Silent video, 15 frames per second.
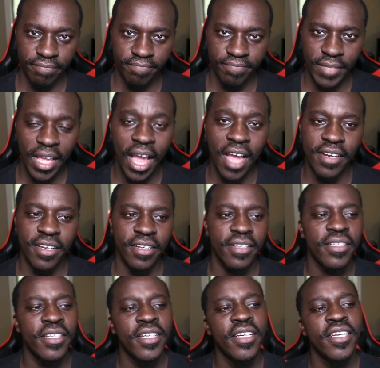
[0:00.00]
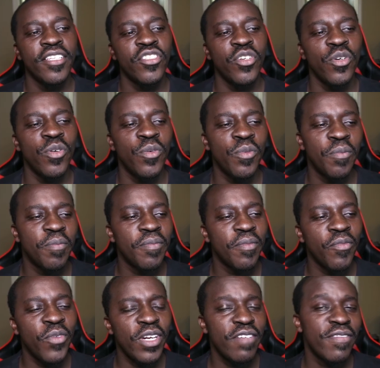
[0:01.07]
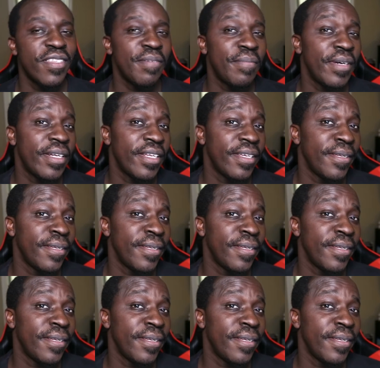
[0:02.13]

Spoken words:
Honda. So what if somebody